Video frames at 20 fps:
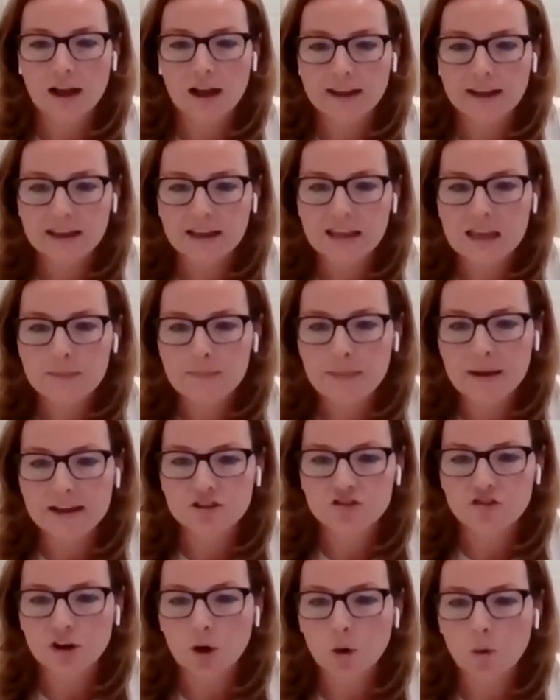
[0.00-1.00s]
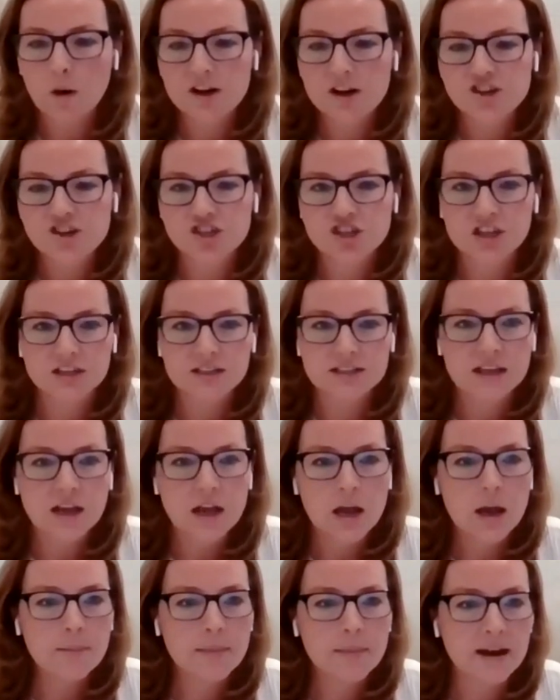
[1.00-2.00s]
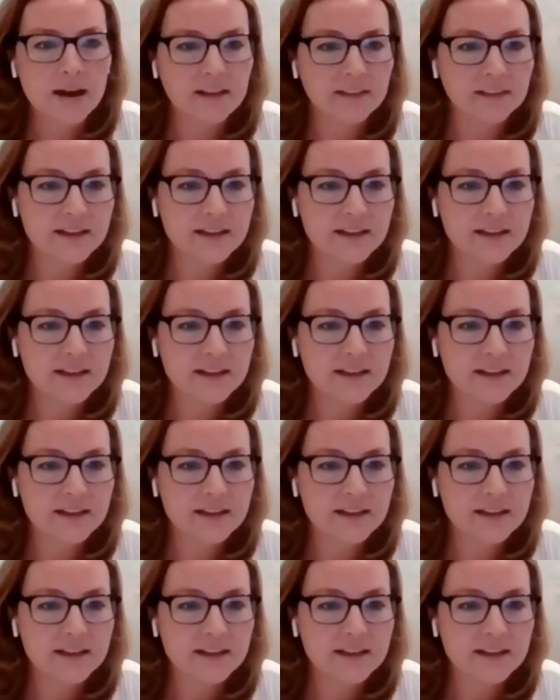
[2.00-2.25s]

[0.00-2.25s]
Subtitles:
talk, I can keep answering questions,